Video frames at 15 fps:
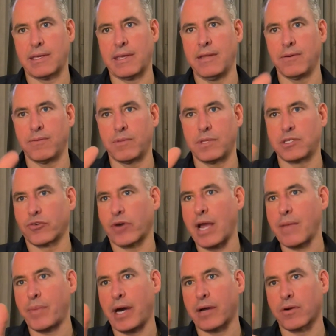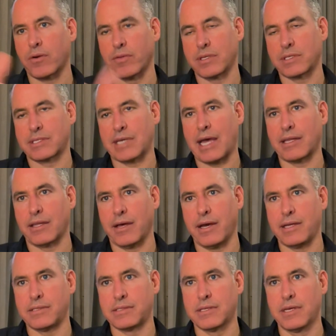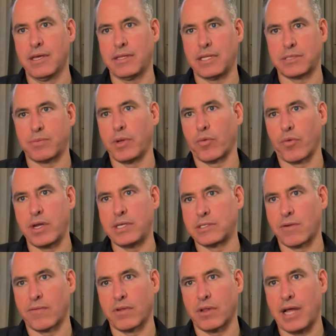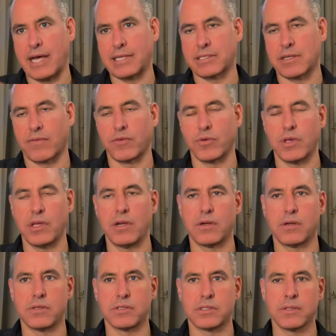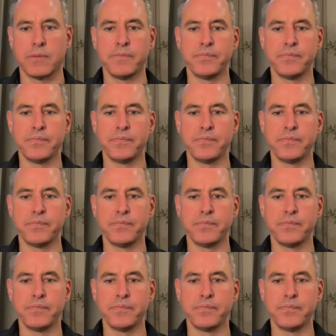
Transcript: The dry powder on the sidelines that's been raised over the last several years,